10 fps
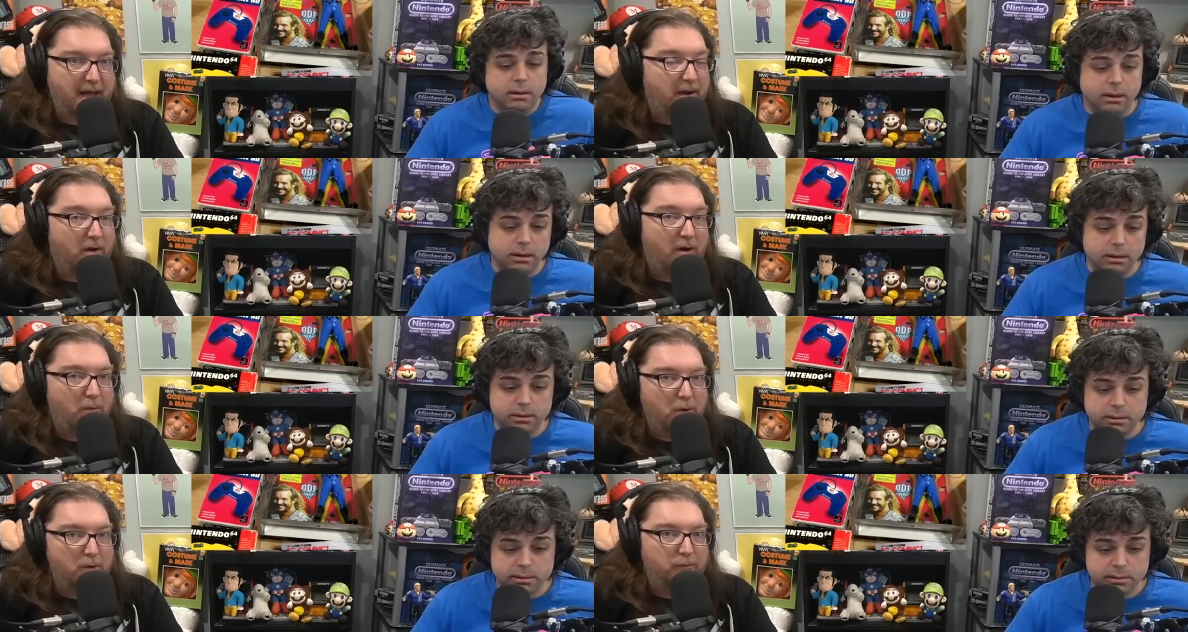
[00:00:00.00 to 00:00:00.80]
Speaker 1: that
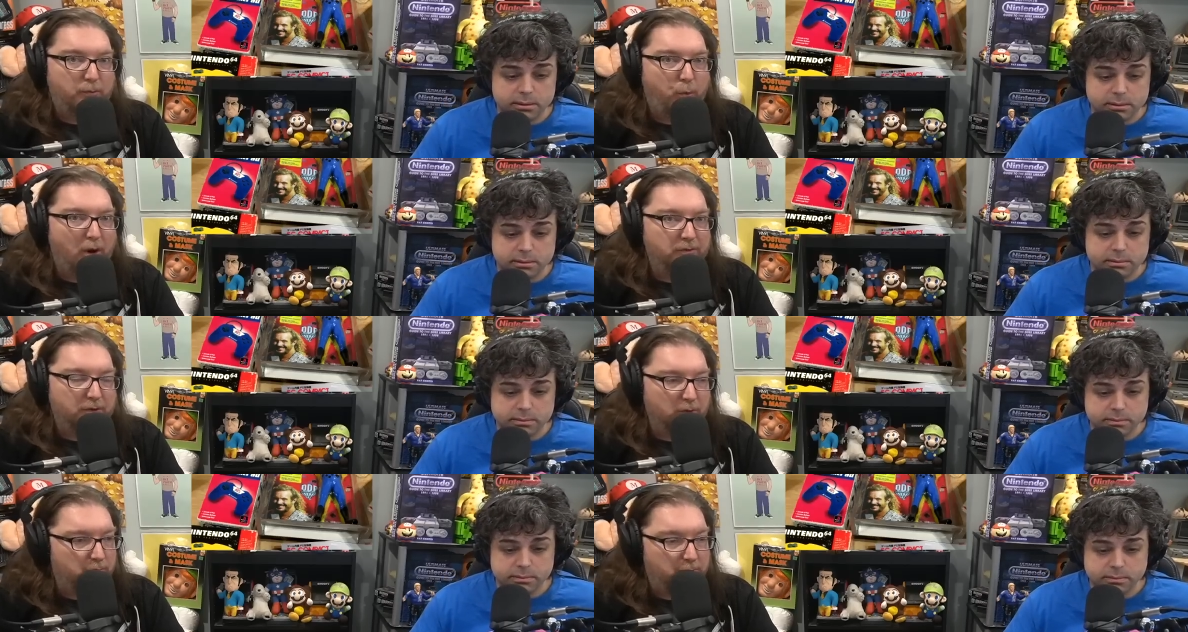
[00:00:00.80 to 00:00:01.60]
all moved. One
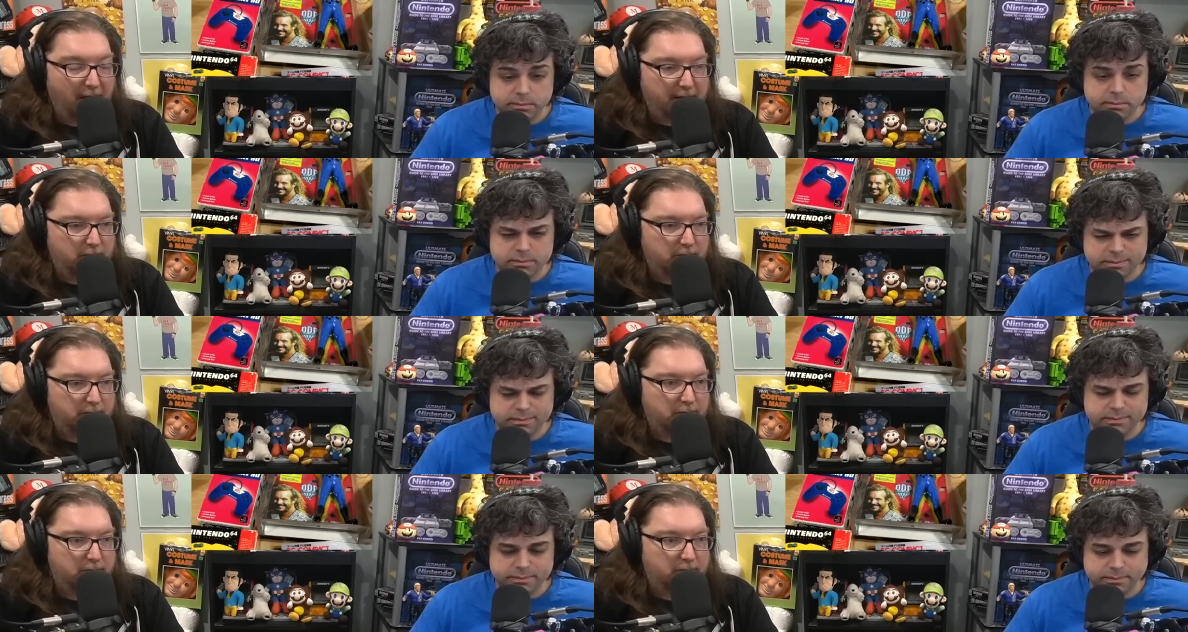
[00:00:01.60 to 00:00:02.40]
dude like
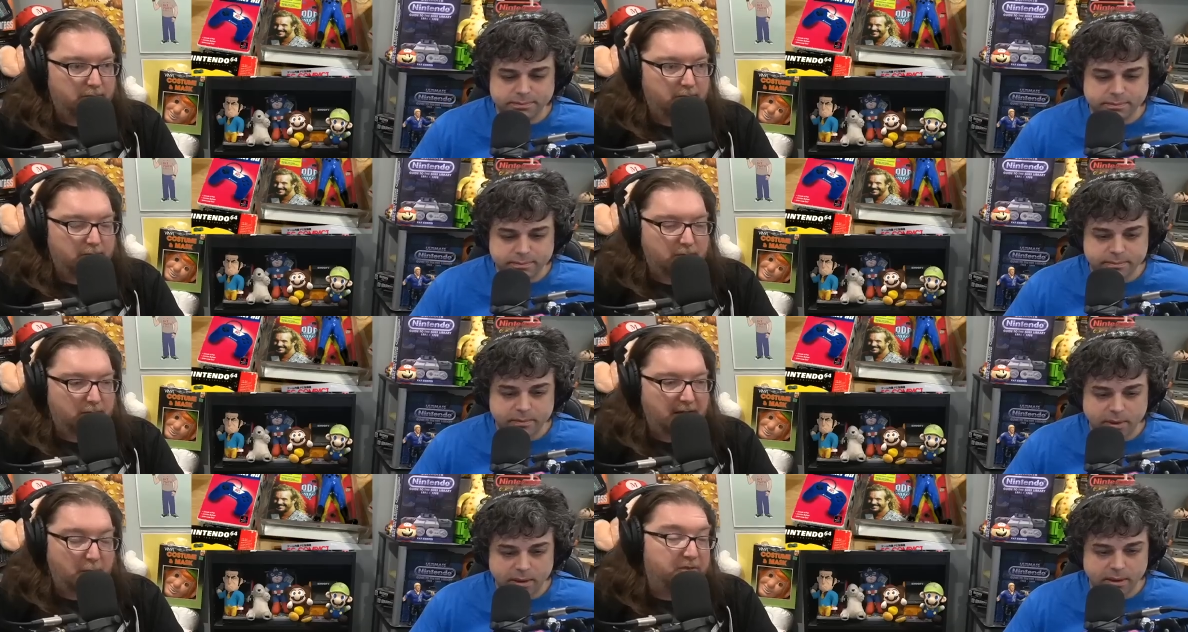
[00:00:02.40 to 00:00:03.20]

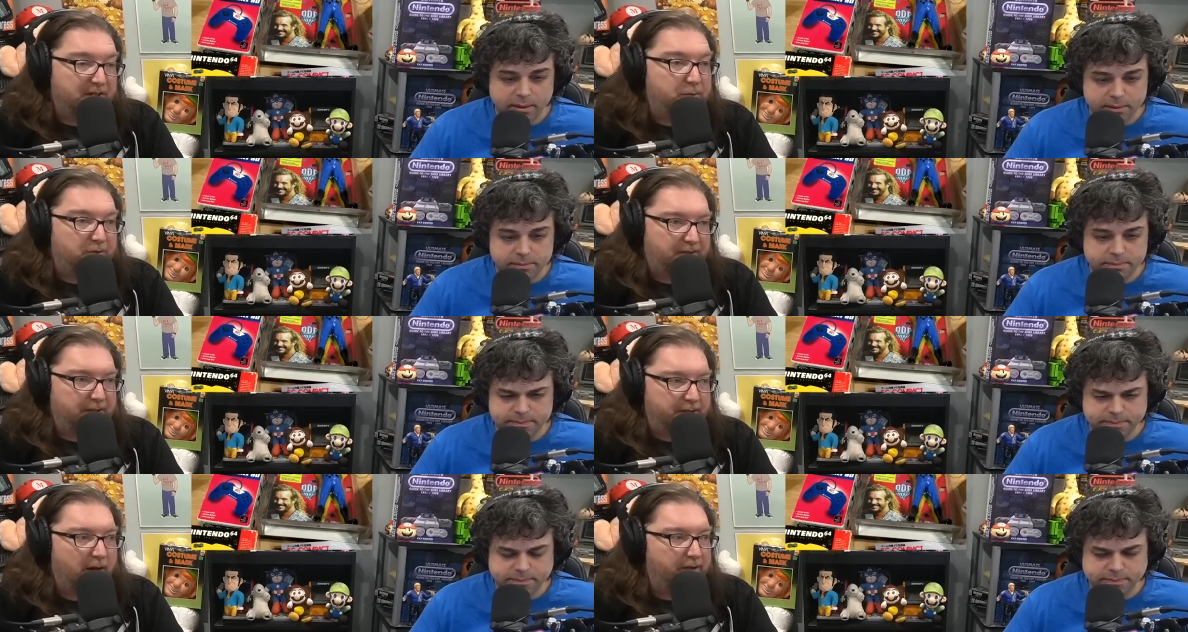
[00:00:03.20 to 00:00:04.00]
and it was
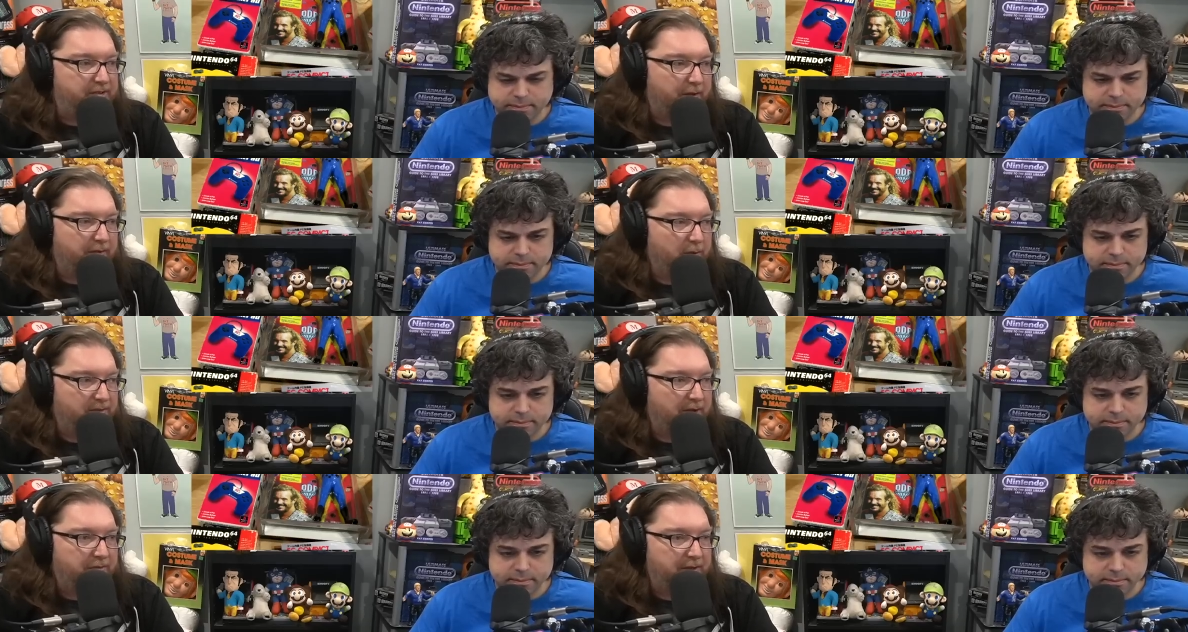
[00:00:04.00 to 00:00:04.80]
interesting Atari stuff. It
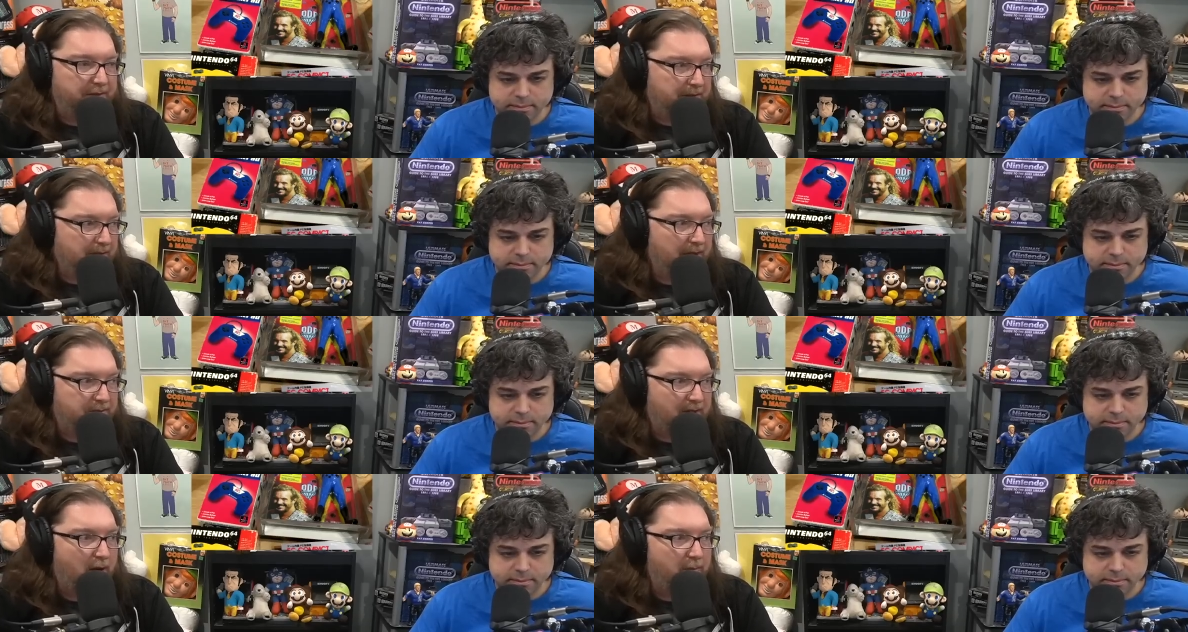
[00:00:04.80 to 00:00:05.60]
was definitely
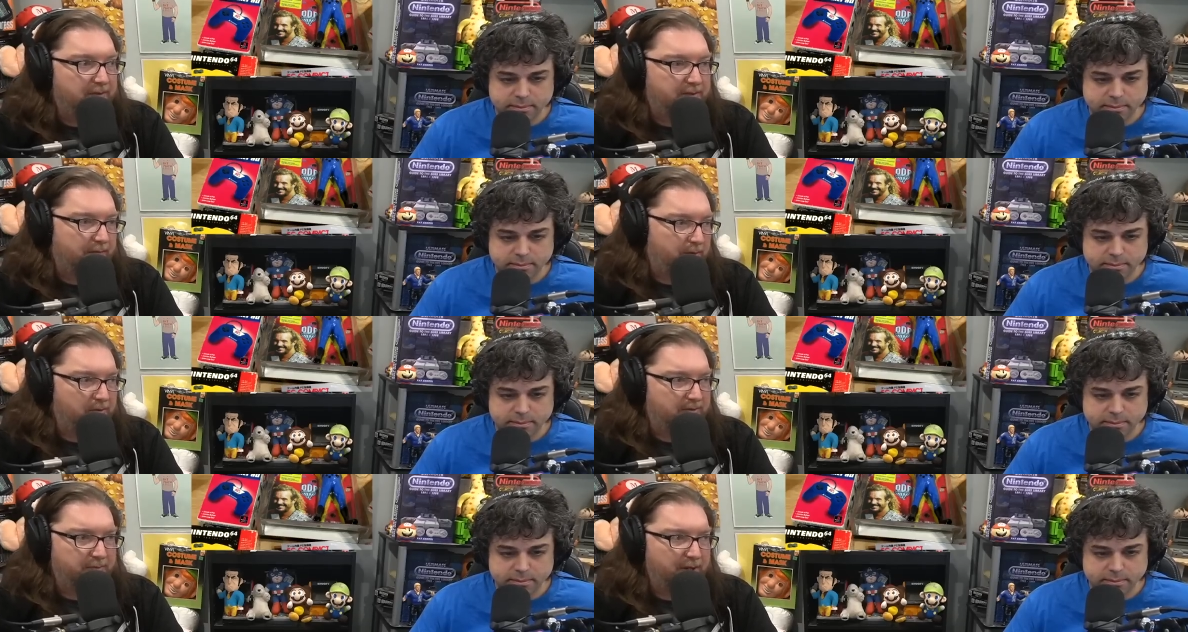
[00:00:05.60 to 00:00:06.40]
less common stuff.
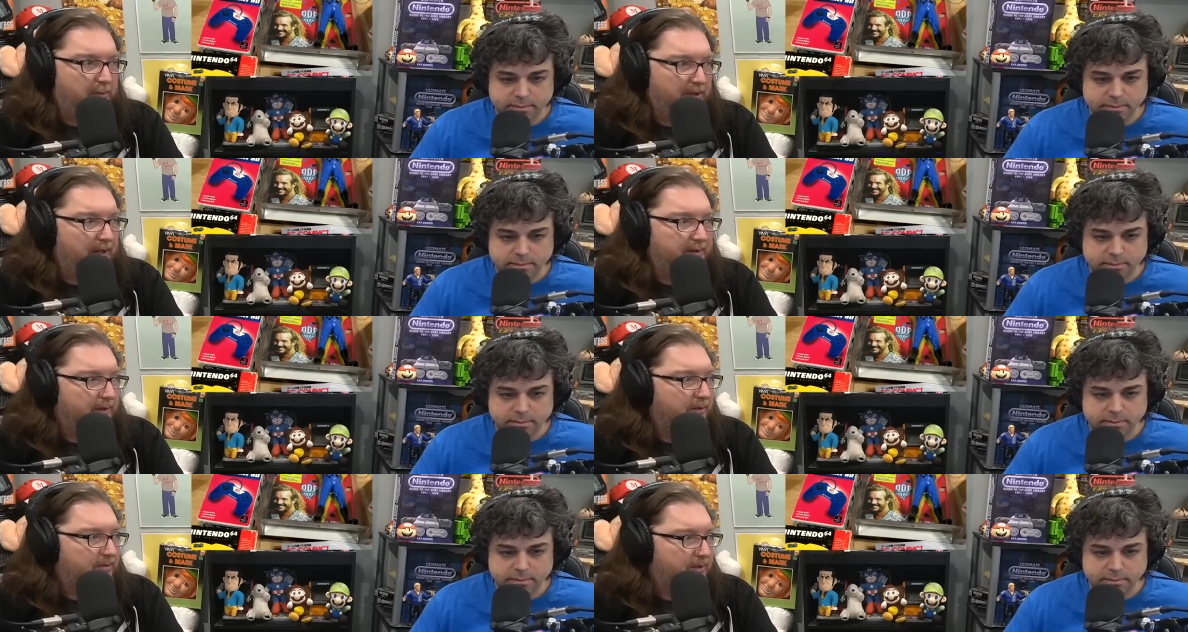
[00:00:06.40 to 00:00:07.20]
There was some double
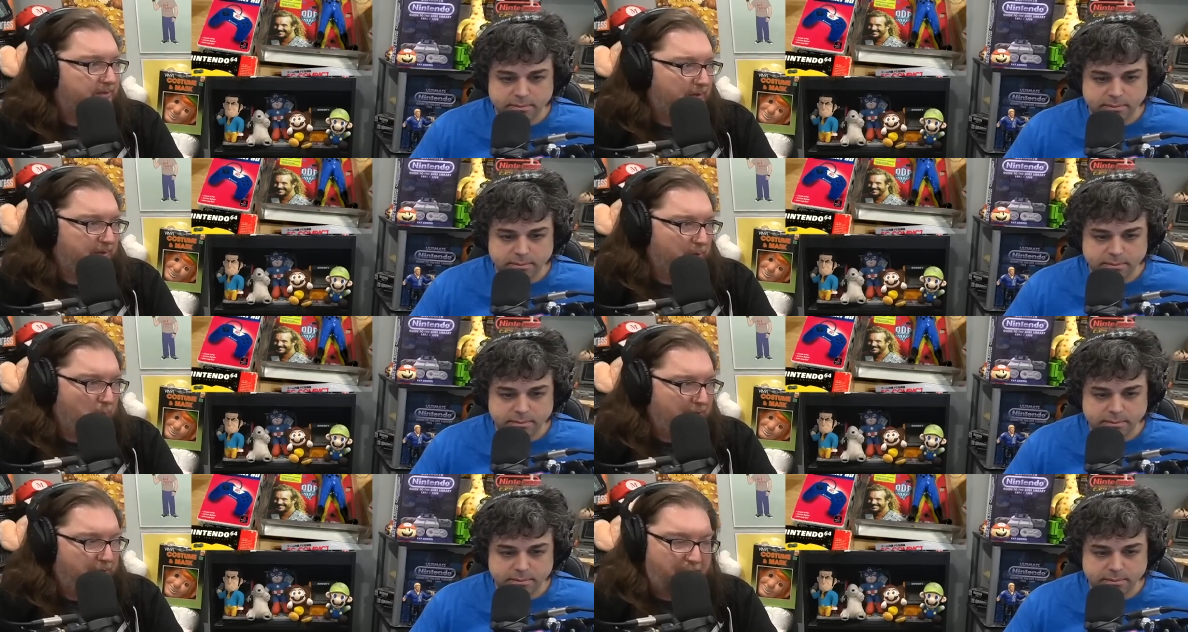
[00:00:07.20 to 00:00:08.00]
enders and some of the
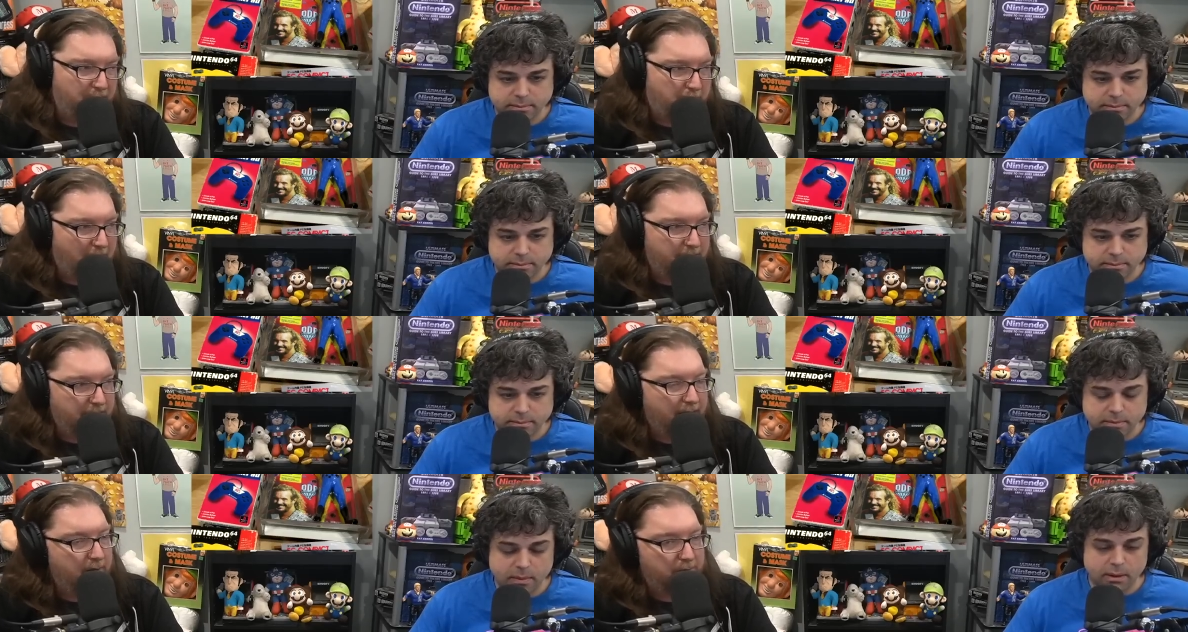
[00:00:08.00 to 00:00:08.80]
weird third
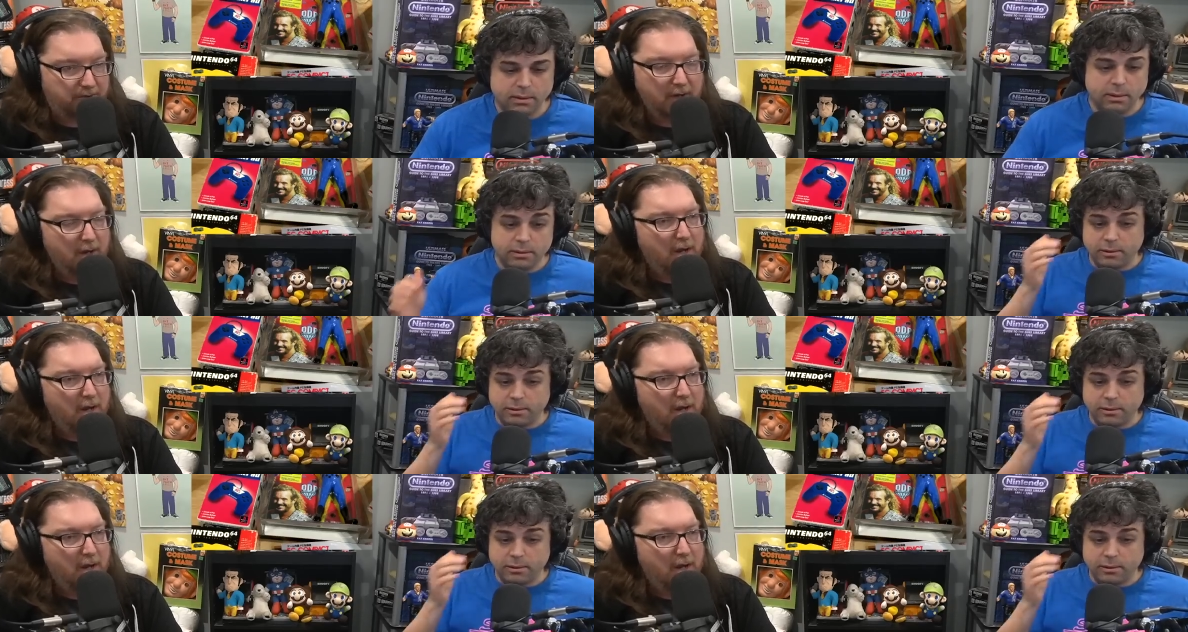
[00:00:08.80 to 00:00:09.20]
party games,